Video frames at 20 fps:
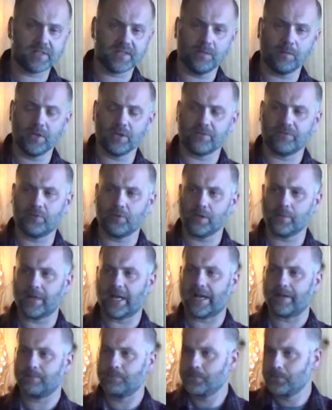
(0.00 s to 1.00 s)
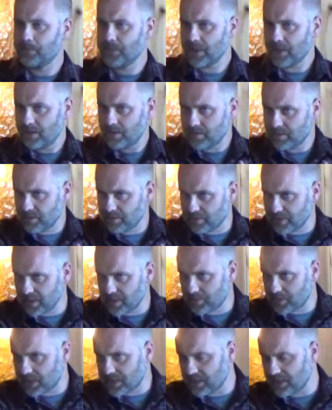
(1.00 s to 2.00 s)
similar format. The
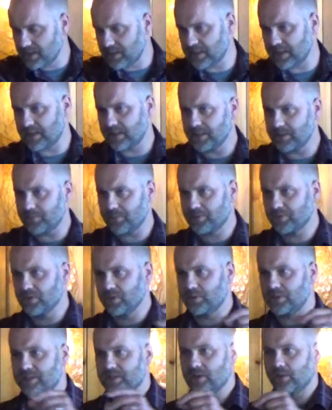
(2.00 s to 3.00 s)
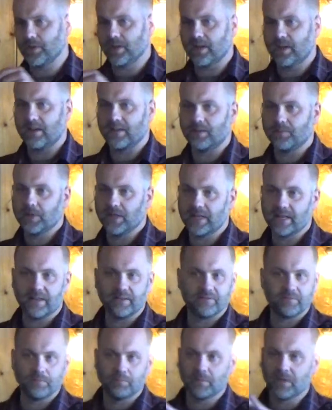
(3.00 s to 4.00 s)
very beginning, they clip through what's going on. You might
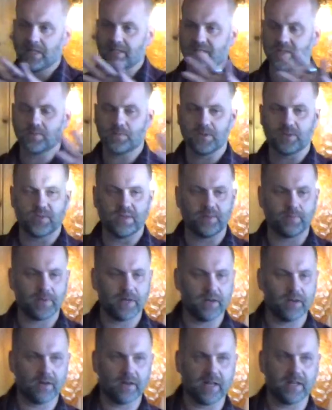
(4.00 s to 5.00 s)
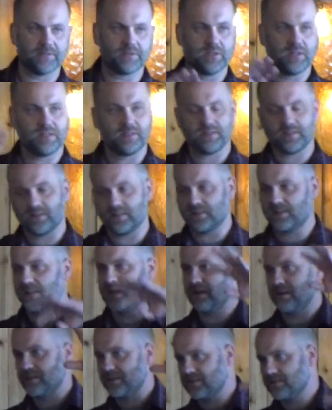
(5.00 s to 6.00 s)
have months between paragraphs. Jesus is
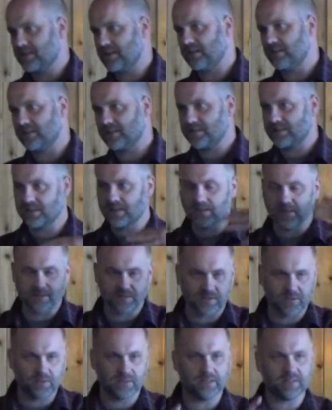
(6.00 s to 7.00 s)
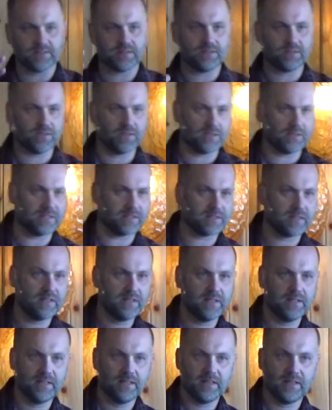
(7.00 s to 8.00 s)
here, he's here, he's here, he's doing this, he's doing this.
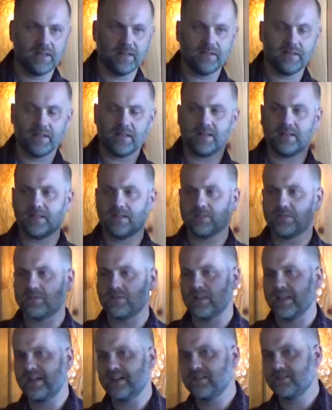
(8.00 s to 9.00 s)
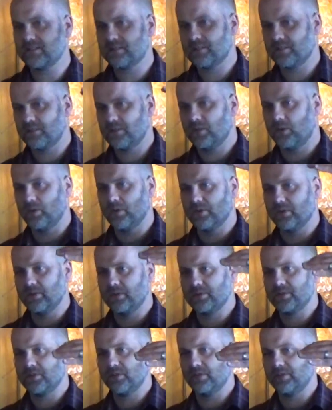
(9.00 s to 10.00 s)
And then in those last quarter
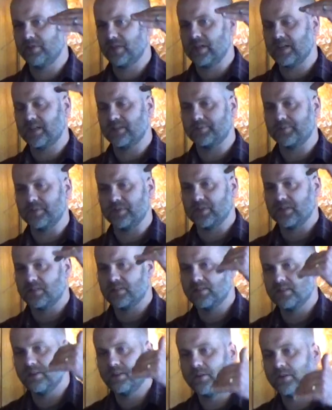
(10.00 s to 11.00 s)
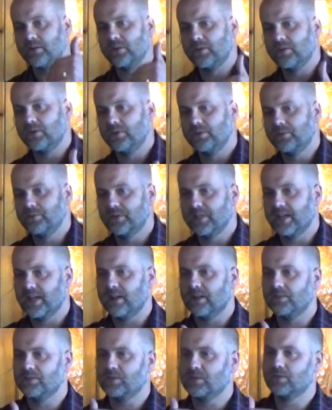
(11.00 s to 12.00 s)
or so of the Gospels, they slow
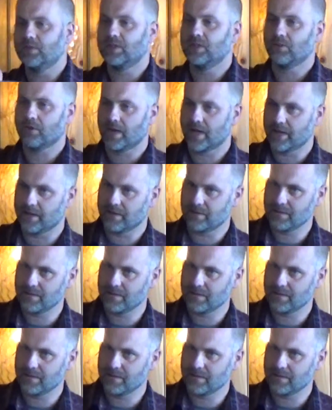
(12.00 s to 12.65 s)
down to a grind.